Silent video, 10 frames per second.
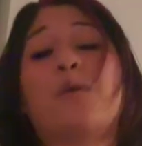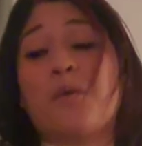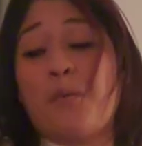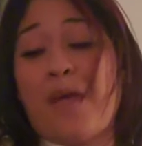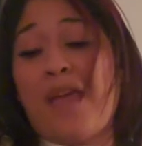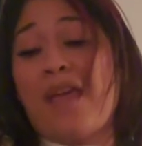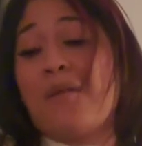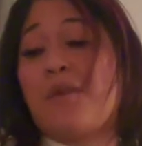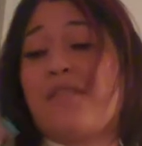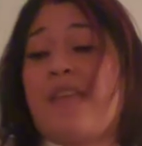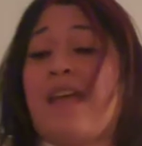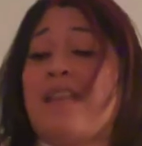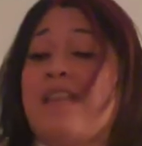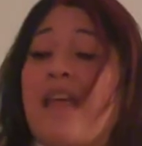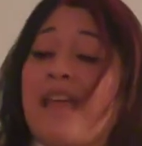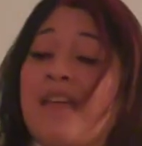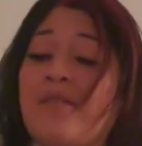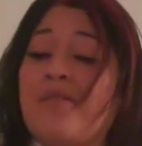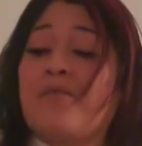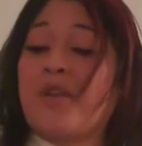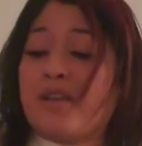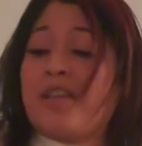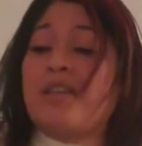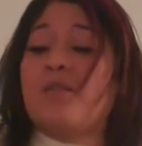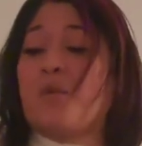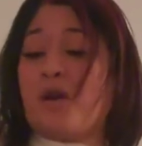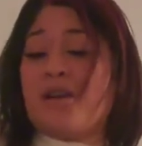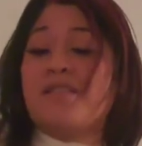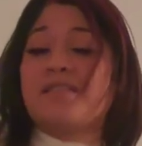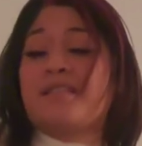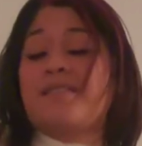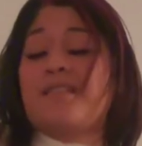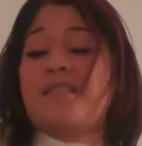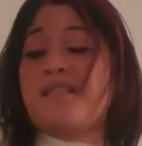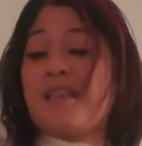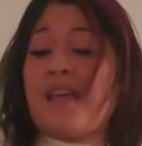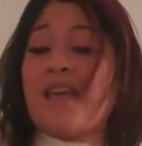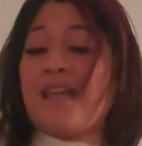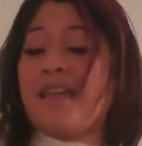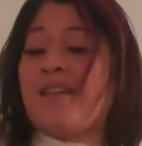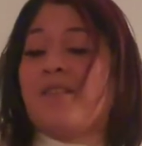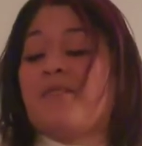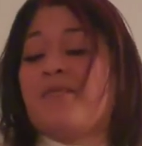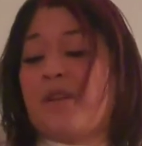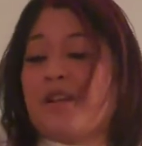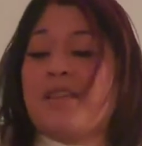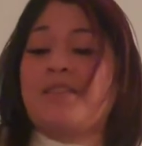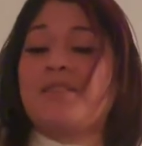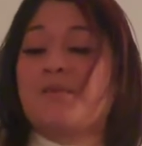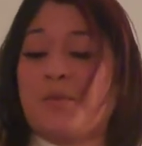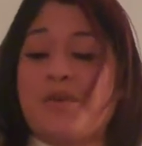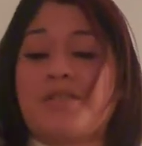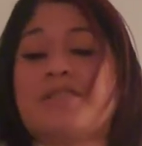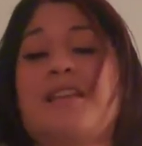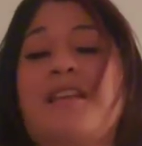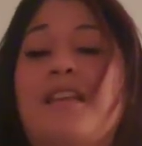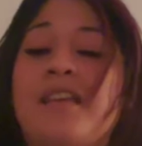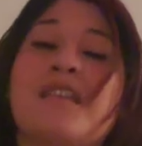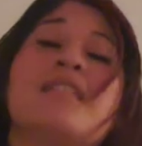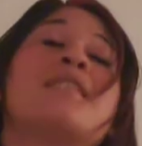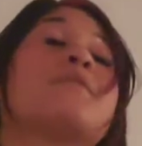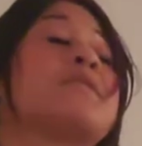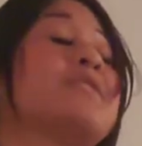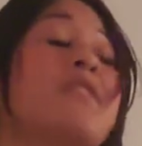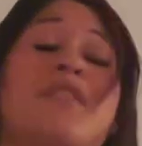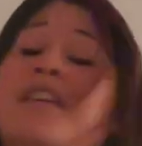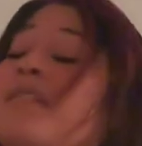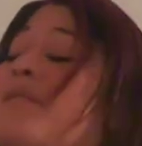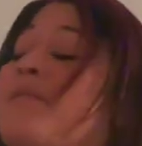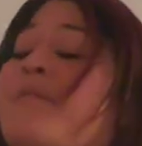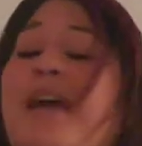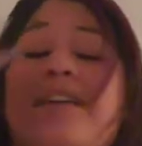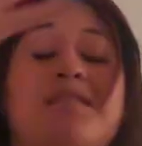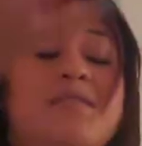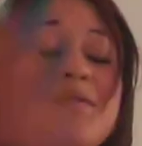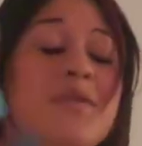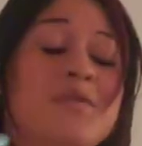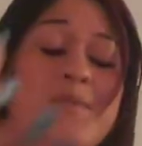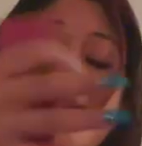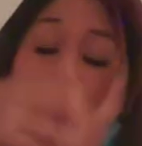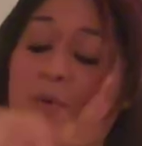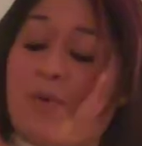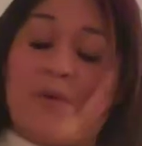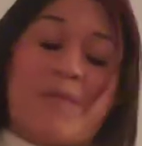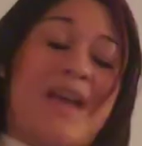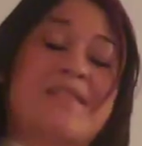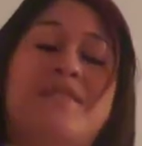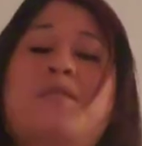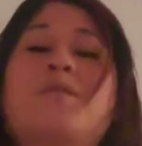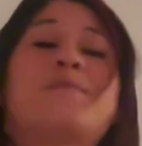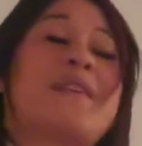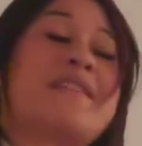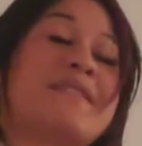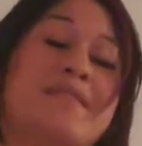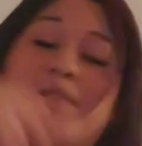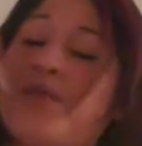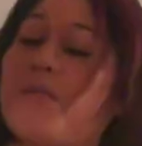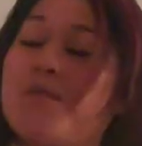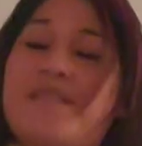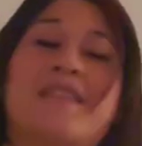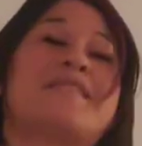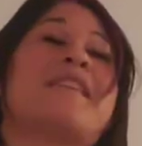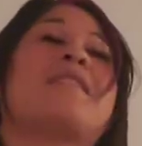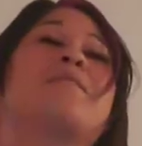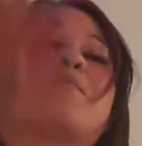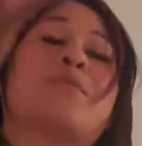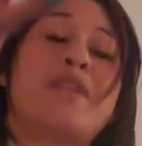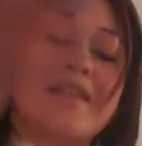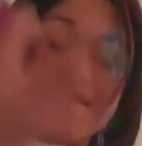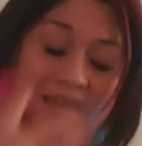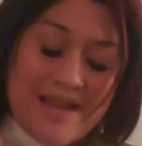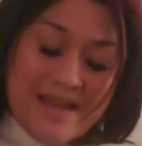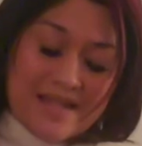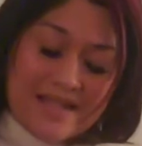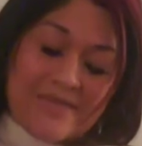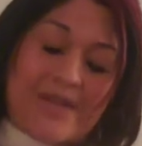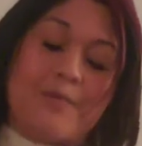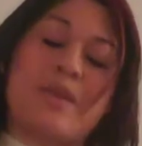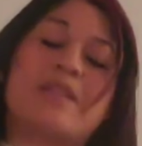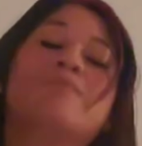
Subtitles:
way with that 9 of fucking wands and the 9 of fucking swords, like, return it back to those people or back to those places or those things that bring us that negativity. We